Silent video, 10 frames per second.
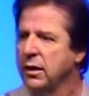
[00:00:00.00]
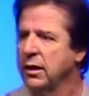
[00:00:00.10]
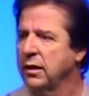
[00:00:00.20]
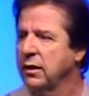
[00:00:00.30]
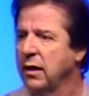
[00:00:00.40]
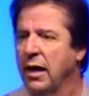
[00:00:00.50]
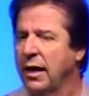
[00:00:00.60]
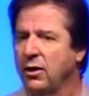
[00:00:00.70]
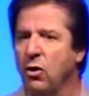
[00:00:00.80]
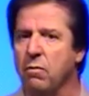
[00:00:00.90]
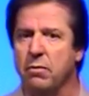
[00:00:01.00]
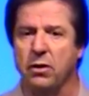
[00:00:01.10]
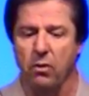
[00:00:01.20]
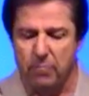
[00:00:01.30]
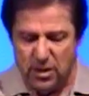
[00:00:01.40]
that don't,
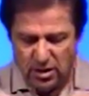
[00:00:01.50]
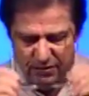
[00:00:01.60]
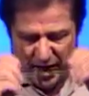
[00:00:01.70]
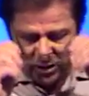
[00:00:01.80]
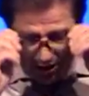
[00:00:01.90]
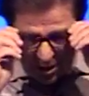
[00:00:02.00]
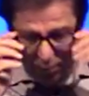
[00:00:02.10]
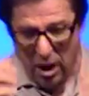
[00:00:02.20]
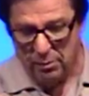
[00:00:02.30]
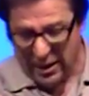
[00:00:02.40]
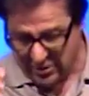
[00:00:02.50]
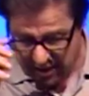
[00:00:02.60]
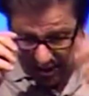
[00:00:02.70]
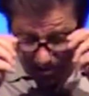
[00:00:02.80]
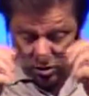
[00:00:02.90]
don't miss the fact that He probably has
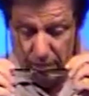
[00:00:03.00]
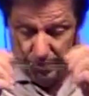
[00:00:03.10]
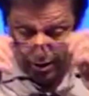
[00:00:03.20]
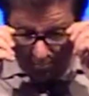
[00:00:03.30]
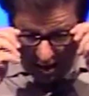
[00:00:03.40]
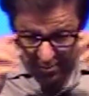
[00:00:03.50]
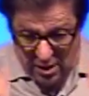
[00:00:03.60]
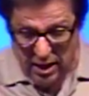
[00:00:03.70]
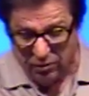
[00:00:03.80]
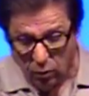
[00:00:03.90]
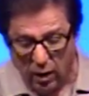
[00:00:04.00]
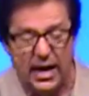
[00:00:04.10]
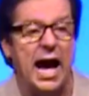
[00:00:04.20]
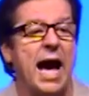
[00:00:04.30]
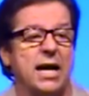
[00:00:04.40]
answered it, but maybe not the
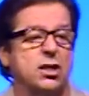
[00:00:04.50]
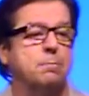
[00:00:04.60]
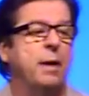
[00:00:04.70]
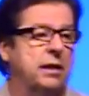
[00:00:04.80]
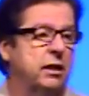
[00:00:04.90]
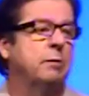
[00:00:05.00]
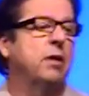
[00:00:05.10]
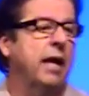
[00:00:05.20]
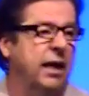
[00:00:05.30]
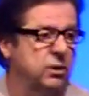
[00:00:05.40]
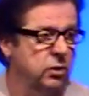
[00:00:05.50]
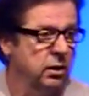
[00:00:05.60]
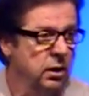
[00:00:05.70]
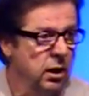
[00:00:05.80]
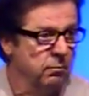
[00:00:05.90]
way I expected Him to answer
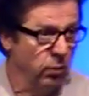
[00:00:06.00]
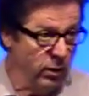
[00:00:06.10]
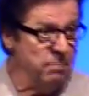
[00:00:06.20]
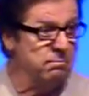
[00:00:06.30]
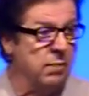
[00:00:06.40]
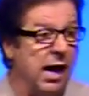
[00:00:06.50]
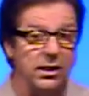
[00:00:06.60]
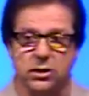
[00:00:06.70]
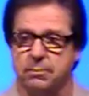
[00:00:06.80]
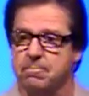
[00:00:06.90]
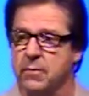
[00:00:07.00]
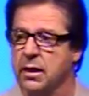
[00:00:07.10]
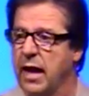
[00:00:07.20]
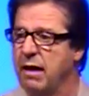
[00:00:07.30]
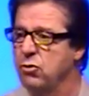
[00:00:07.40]
it. But we must
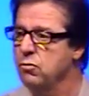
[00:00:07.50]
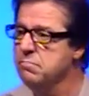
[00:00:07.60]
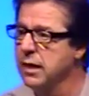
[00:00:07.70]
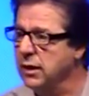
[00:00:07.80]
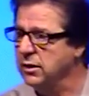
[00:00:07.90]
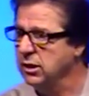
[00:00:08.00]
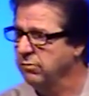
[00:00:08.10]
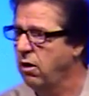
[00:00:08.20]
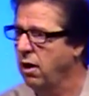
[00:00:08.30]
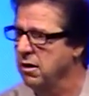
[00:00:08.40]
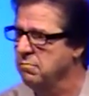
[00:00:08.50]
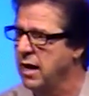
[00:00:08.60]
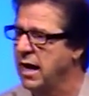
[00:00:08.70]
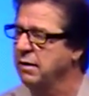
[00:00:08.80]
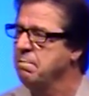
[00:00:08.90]
have humility of heart and
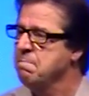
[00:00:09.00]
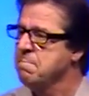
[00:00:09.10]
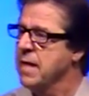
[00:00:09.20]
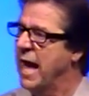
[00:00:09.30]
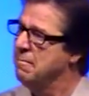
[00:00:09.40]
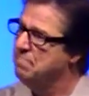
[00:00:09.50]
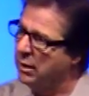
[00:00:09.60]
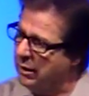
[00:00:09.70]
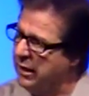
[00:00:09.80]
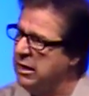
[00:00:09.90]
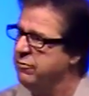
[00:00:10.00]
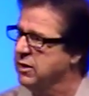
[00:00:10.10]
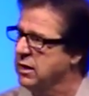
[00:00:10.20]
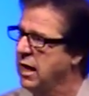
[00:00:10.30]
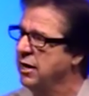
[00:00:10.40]
mind and belief
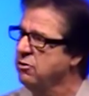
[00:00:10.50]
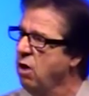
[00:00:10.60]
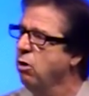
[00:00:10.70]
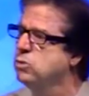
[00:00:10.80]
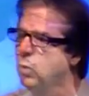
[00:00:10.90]
that God knows